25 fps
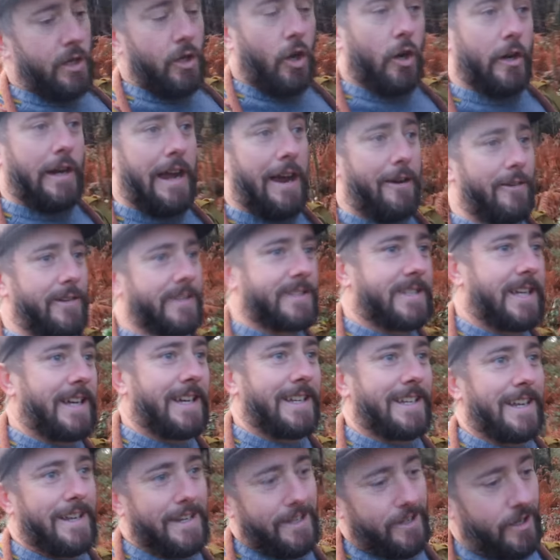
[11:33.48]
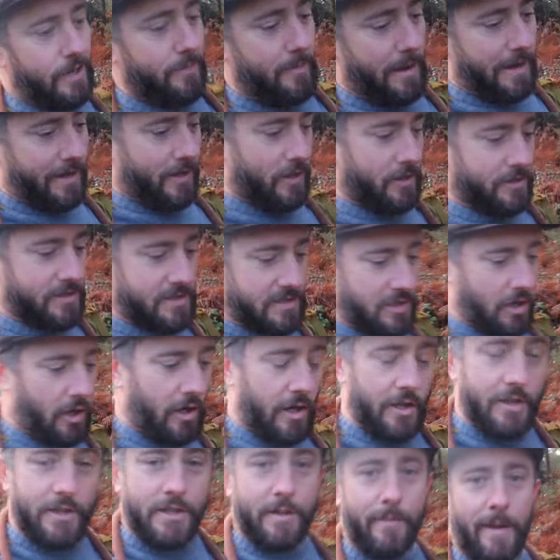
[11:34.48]
you're not guaranteed it. You know, you might go to
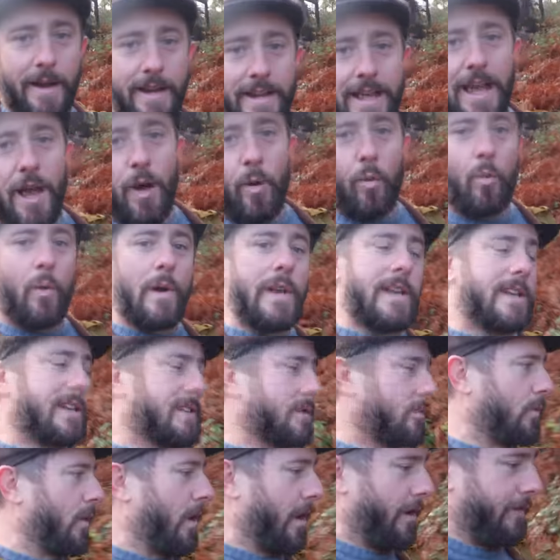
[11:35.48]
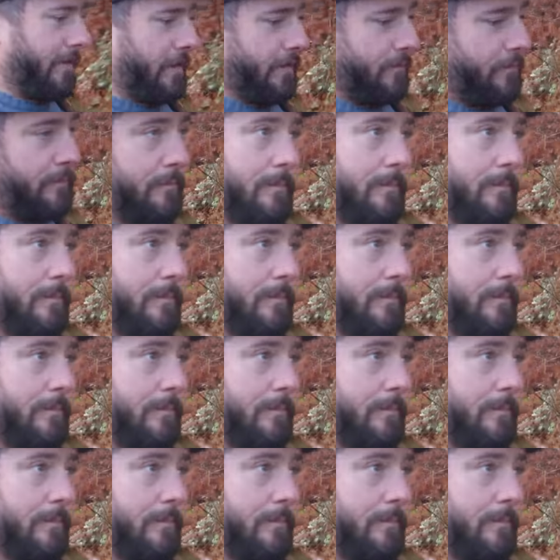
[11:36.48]
Scotland, you might get a week's worth